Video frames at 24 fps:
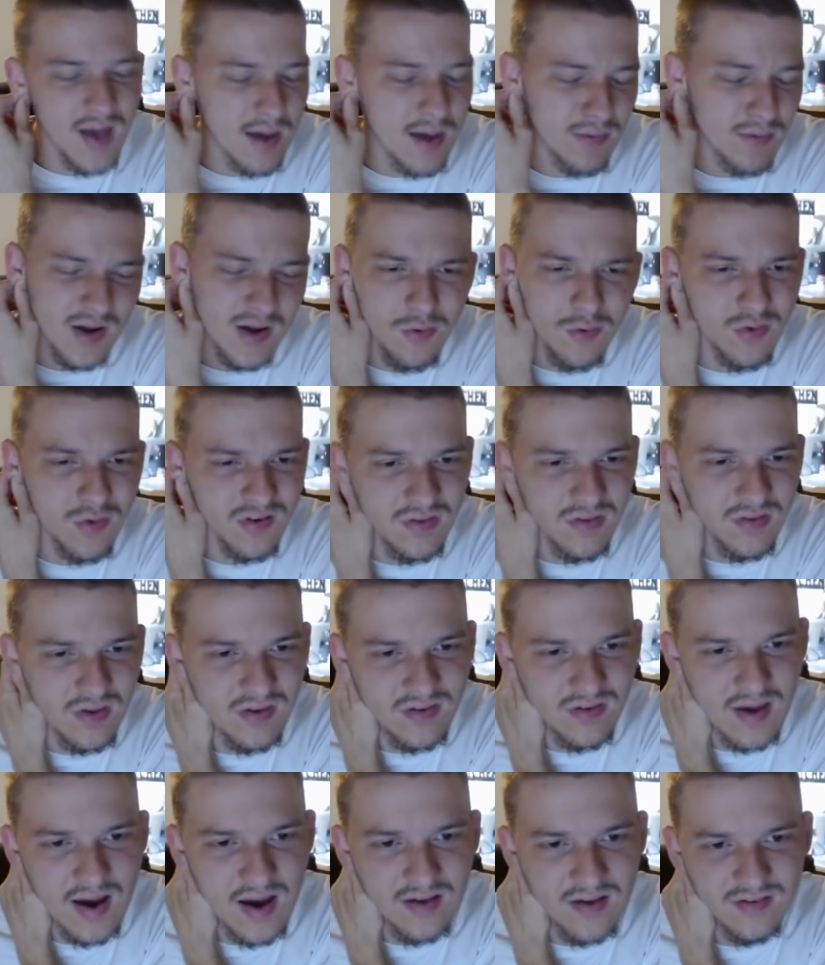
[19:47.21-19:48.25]
I'm not going to these
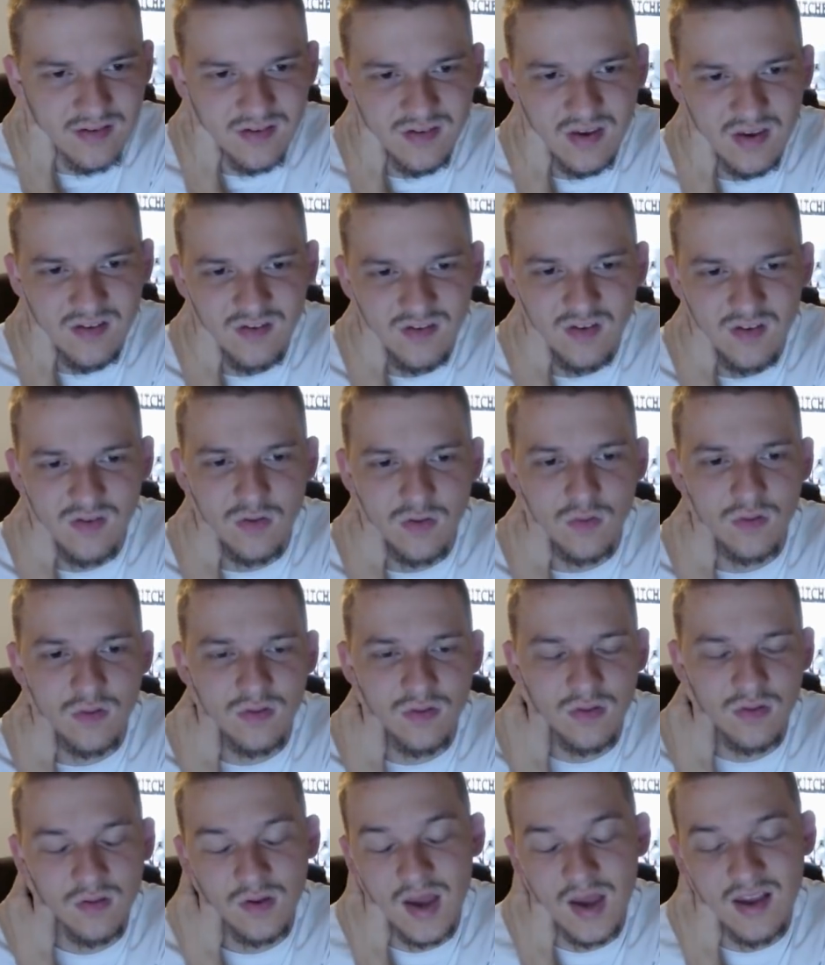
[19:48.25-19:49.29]
guys. It's it's just the,
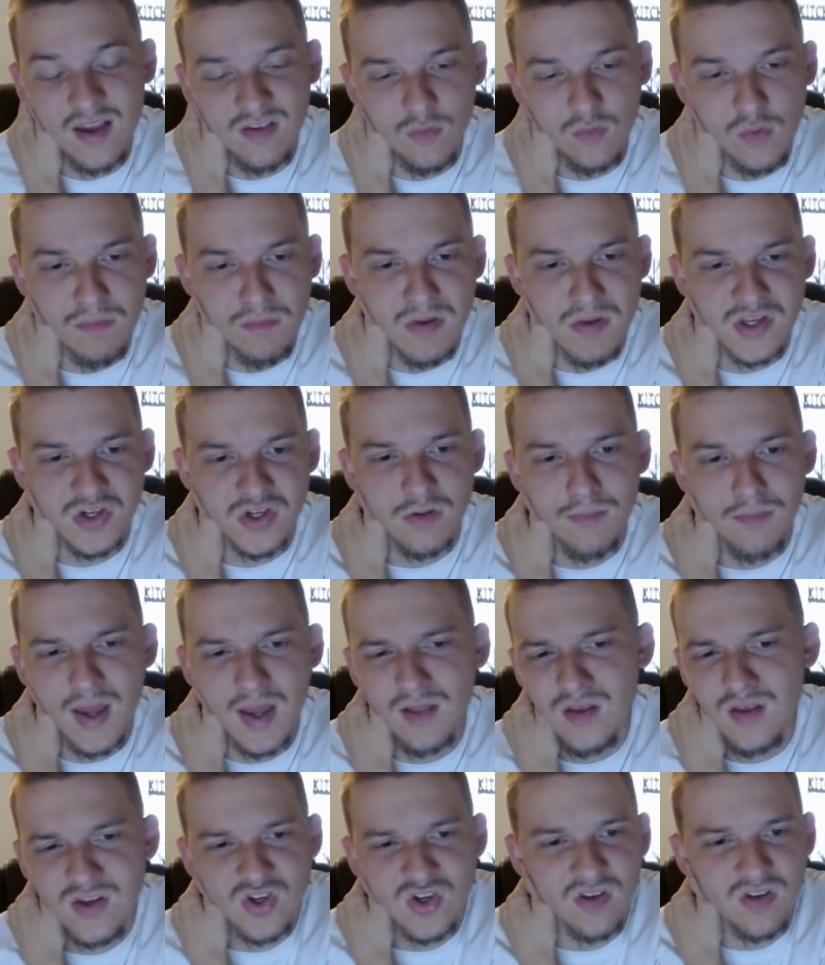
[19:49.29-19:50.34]
the guys that we mentioned,
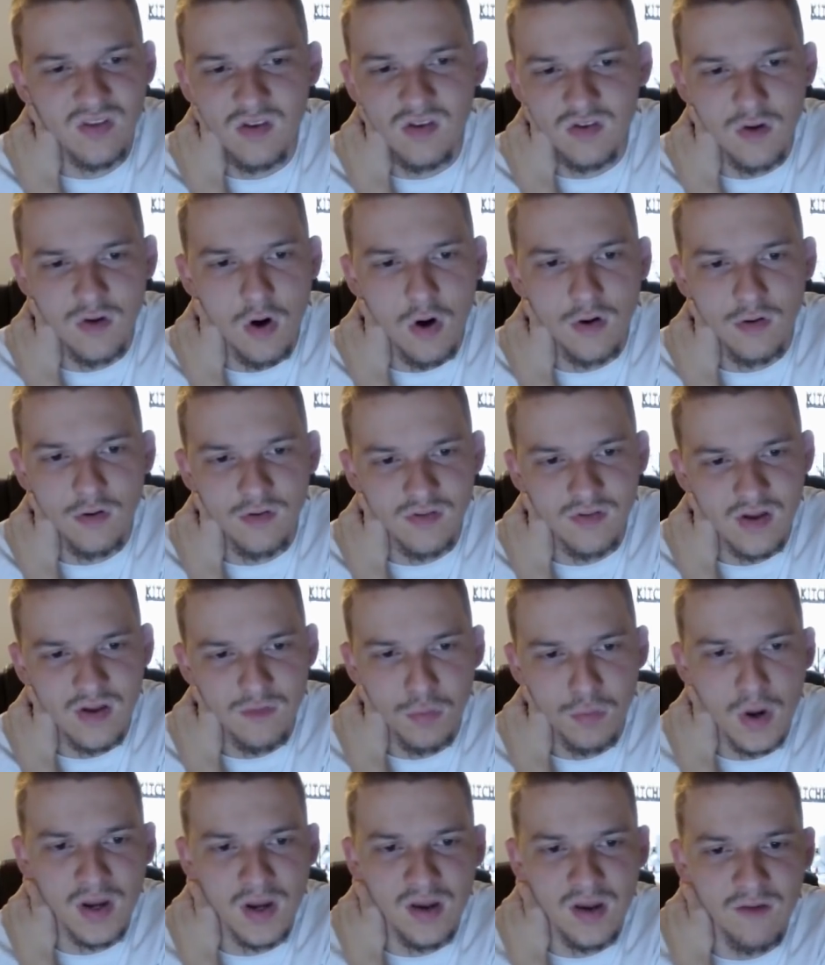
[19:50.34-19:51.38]
mainly just the starters. That's
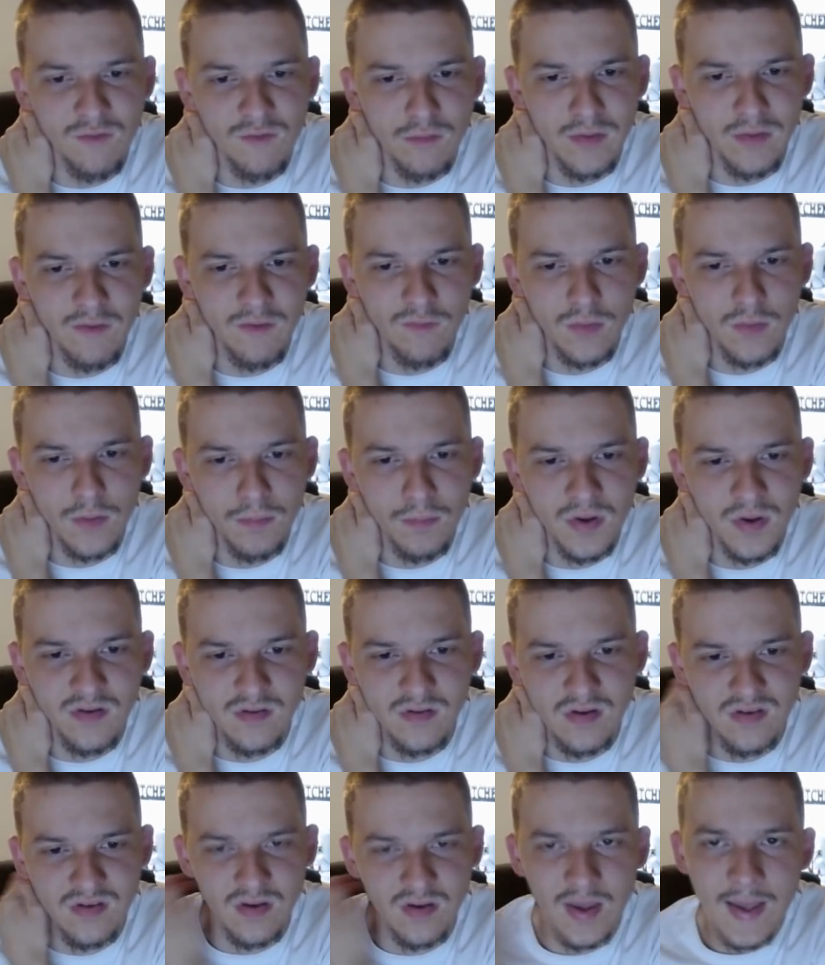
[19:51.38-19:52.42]
probably it for me from the
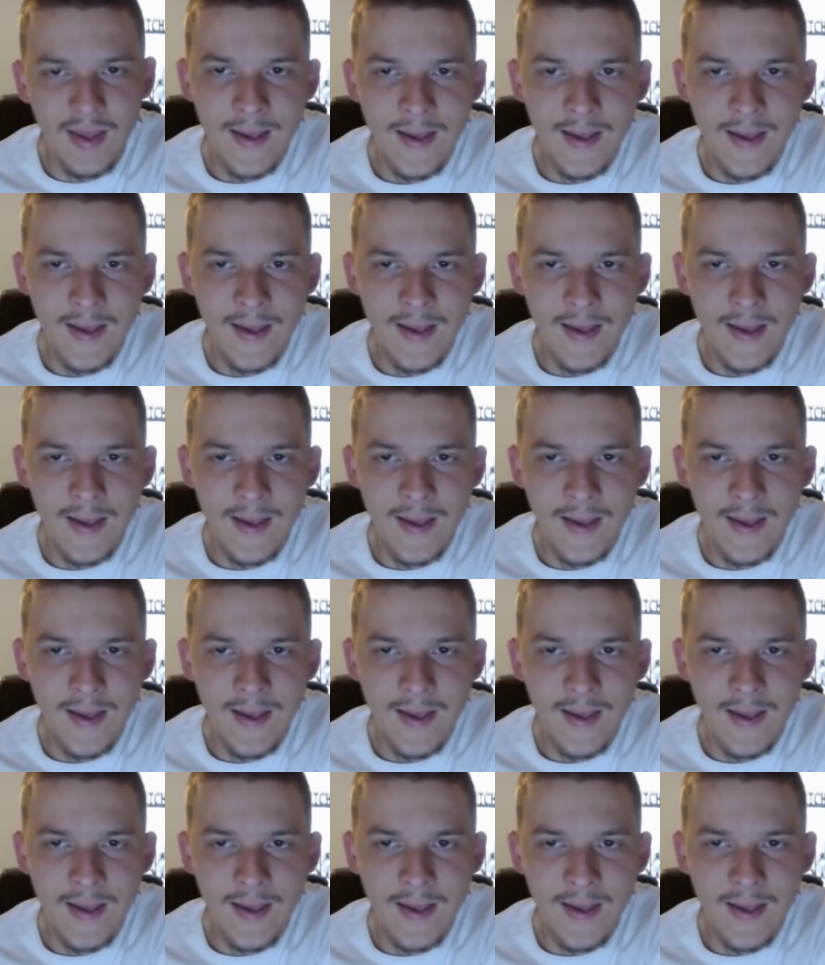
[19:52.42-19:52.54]
Pistons.